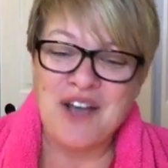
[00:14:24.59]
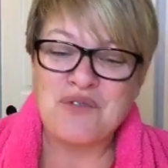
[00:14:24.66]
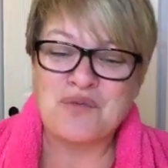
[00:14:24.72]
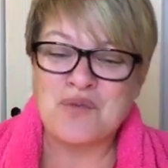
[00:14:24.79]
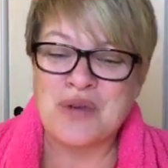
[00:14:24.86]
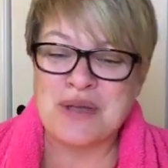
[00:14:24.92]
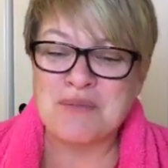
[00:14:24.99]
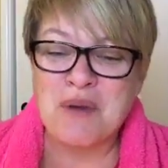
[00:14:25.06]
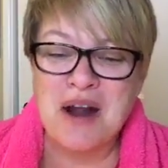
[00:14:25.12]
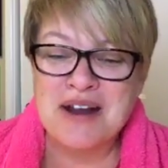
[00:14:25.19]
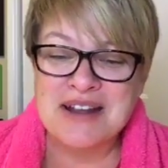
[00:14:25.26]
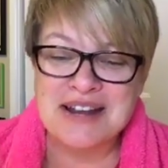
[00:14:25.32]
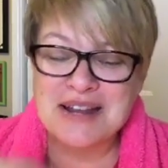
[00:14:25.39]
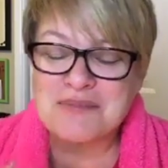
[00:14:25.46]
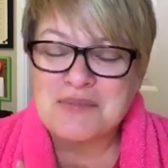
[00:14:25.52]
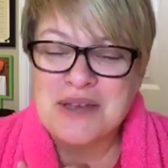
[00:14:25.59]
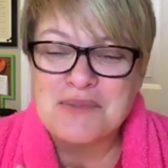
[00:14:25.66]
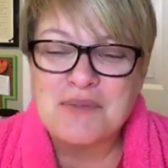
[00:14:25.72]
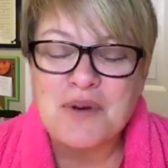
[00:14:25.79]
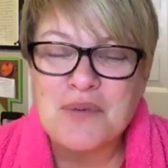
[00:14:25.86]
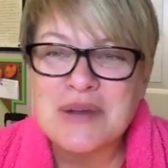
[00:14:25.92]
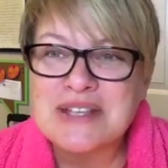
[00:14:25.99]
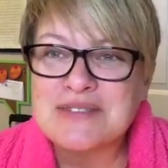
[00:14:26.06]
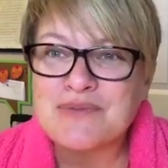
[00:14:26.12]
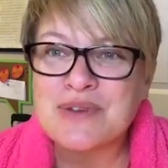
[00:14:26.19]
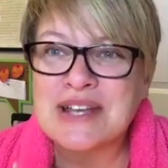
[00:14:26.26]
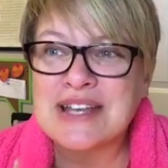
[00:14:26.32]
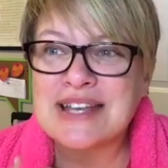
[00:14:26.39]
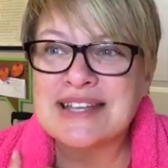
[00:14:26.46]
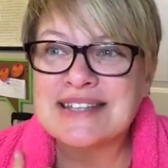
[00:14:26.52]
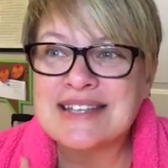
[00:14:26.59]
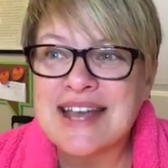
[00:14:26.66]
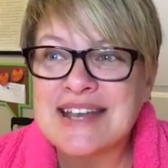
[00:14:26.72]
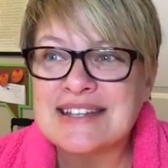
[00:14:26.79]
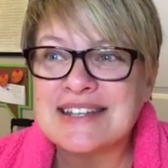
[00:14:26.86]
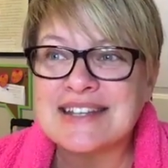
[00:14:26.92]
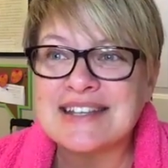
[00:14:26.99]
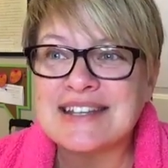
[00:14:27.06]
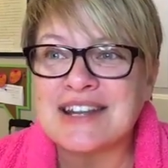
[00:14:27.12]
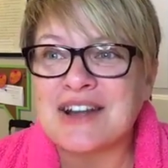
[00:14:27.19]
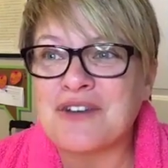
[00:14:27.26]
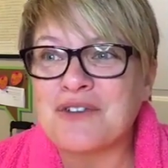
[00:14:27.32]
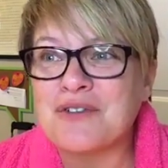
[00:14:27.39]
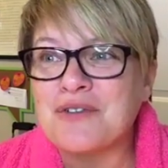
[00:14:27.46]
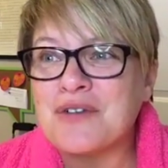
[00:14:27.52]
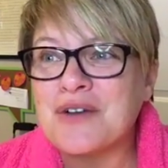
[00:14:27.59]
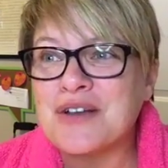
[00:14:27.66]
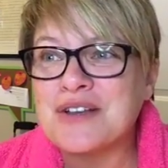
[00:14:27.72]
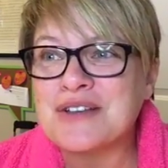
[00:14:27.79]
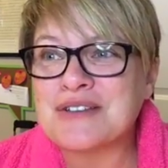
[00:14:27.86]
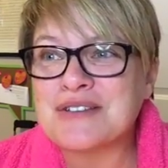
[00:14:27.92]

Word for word: We marketing people, we we tend to, you know, uh,